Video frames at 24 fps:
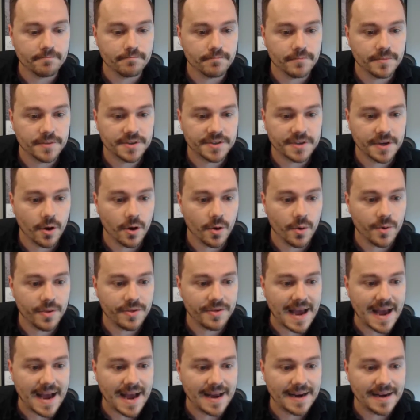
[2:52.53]
So
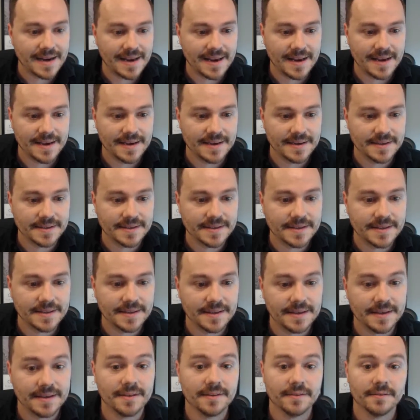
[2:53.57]
that is
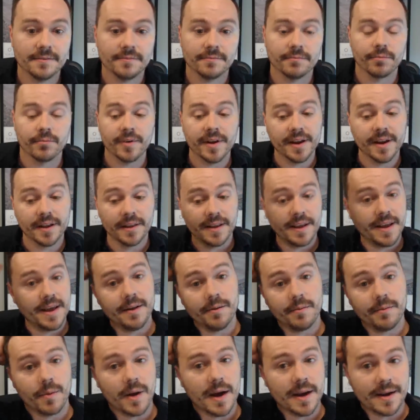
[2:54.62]
really
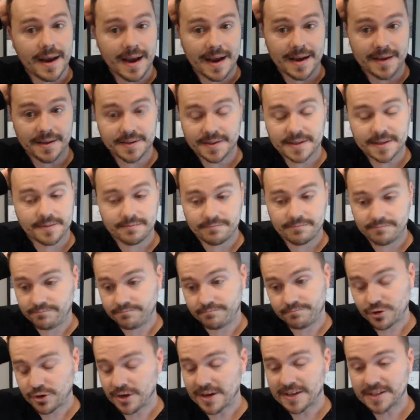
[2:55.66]
what has
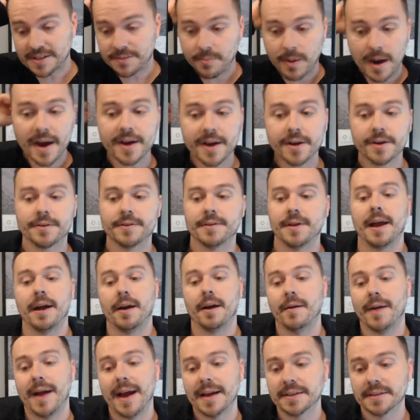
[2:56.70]
transpired
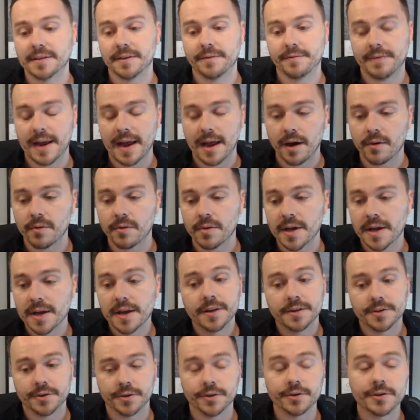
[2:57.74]
now. As of now,
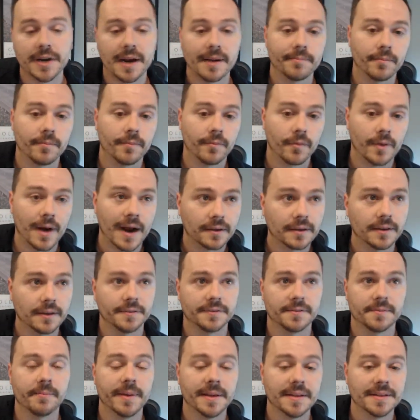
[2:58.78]
Sir Jim
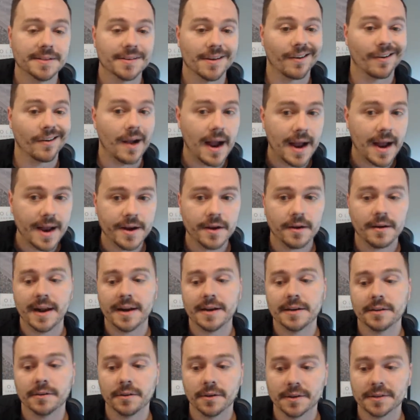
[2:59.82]
Ratcliffe's bids are higher,
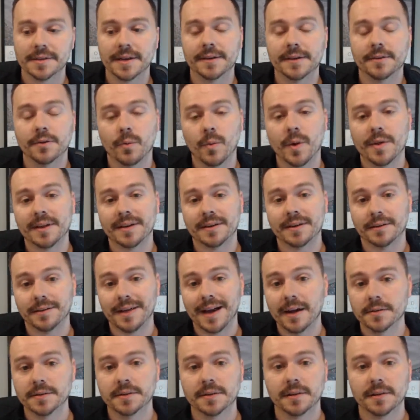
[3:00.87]
and it looks like the one that allows the